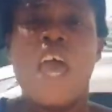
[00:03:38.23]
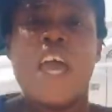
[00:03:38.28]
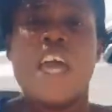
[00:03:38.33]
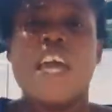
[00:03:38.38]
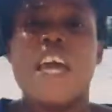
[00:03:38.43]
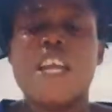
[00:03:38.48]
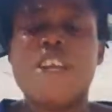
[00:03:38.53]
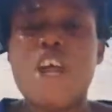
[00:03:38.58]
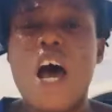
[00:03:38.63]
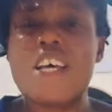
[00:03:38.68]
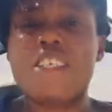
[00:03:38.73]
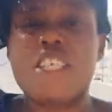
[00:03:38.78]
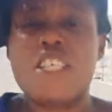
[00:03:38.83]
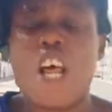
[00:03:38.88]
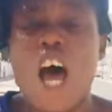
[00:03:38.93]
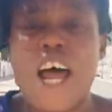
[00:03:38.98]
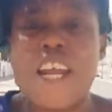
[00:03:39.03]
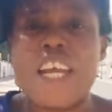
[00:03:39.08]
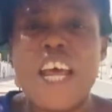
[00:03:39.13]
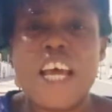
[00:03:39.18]
He does
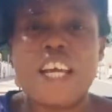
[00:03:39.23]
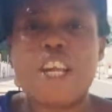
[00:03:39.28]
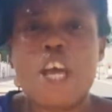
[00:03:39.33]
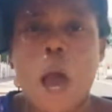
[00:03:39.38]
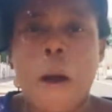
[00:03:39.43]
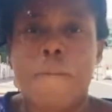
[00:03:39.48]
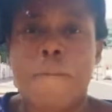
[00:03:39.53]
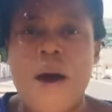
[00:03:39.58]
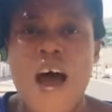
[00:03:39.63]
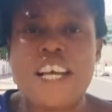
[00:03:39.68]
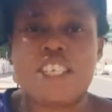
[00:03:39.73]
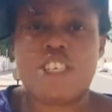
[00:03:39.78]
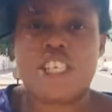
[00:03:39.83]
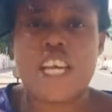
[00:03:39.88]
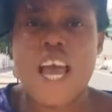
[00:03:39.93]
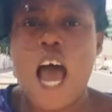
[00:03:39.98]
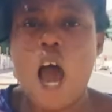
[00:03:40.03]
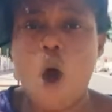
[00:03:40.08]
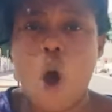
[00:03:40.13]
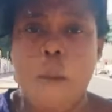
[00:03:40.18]
not need your
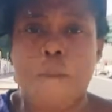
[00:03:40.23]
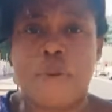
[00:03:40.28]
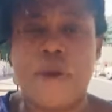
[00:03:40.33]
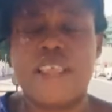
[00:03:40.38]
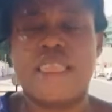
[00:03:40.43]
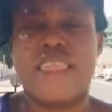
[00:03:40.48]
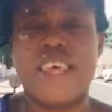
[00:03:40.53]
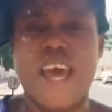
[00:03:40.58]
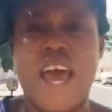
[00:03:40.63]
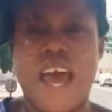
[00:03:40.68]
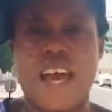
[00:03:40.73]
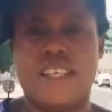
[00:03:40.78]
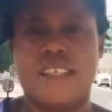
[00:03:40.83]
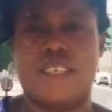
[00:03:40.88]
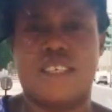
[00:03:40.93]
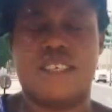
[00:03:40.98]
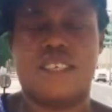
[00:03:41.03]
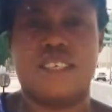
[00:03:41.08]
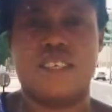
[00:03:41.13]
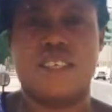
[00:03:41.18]
partial
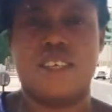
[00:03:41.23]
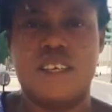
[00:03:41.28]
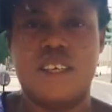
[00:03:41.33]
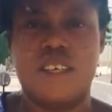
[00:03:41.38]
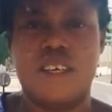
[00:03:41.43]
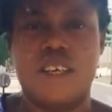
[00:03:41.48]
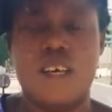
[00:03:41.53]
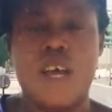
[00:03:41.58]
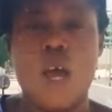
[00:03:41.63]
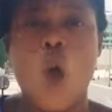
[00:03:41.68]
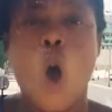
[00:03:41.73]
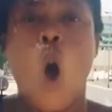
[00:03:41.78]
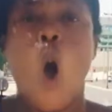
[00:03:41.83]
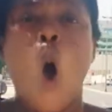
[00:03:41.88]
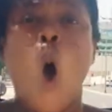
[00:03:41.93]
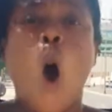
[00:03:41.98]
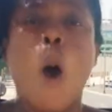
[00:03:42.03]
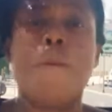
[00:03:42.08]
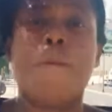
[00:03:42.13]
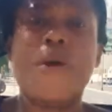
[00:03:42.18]
obedience.
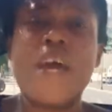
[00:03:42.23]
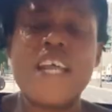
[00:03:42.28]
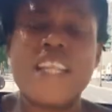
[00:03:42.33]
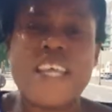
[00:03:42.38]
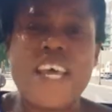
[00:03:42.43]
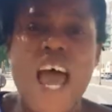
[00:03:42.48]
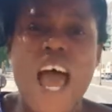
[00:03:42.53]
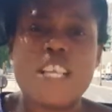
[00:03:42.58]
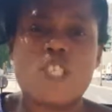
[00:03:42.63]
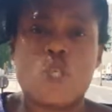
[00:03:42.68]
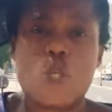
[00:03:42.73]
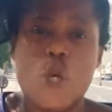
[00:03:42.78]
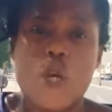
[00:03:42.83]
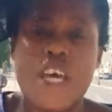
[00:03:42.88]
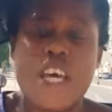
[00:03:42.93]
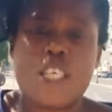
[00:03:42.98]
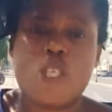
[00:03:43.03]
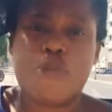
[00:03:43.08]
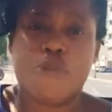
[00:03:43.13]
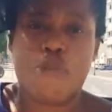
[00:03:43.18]
Obedient to
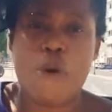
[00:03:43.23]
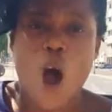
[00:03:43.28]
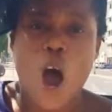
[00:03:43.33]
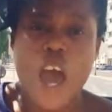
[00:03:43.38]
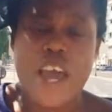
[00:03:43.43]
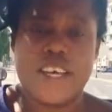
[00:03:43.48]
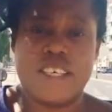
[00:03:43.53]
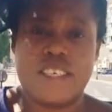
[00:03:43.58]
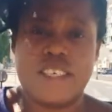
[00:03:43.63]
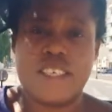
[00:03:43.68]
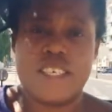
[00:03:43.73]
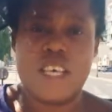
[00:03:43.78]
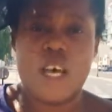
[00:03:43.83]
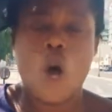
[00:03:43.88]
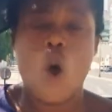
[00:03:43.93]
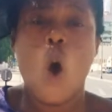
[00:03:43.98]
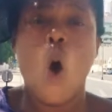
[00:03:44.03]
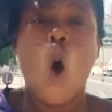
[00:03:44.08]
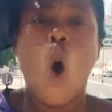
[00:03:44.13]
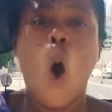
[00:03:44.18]
his voice,
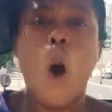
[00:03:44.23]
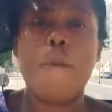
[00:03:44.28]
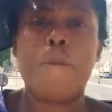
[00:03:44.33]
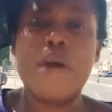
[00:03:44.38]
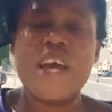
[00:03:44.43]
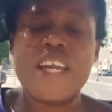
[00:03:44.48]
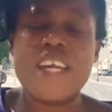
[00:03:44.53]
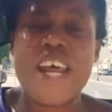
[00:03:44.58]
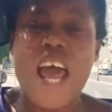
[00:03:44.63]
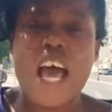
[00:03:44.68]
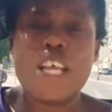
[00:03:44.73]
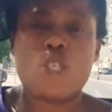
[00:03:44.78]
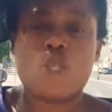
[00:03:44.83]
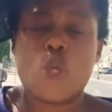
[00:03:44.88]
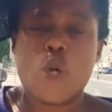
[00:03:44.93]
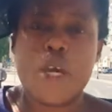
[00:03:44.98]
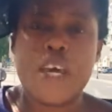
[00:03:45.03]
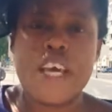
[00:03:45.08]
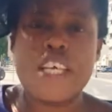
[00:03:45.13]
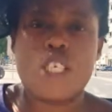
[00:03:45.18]
obedient
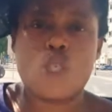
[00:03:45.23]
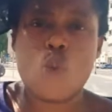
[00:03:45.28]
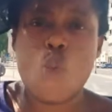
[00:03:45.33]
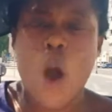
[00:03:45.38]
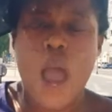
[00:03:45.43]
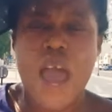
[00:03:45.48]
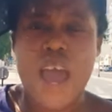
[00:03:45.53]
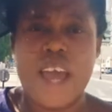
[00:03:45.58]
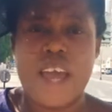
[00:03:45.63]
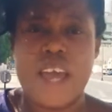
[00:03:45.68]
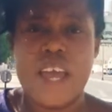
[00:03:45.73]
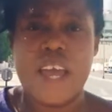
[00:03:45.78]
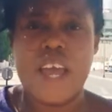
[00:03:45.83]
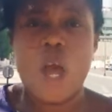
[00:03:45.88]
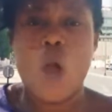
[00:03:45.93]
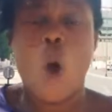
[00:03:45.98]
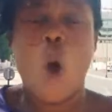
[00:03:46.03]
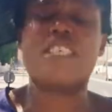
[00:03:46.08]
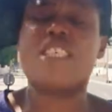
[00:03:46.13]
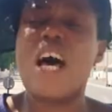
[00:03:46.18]
to his way.
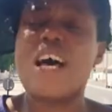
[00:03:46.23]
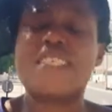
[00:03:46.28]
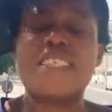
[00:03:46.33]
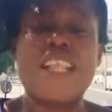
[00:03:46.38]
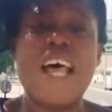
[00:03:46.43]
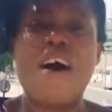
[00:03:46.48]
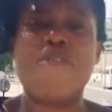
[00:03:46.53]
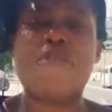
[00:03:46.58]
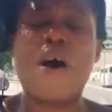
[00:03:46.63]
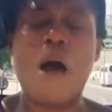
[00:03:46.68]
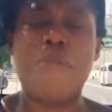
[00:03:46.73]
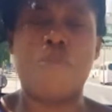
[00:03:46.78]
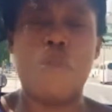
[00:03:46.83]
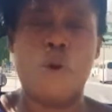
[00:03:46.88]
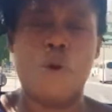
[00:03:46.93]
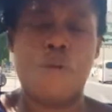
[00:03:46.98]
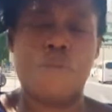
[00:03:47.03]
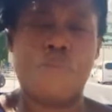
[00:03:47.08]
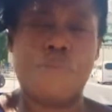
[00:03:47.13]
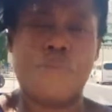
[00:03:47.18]
Jesus never
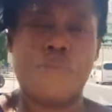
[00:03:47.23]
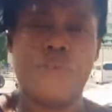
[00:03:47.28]
moved.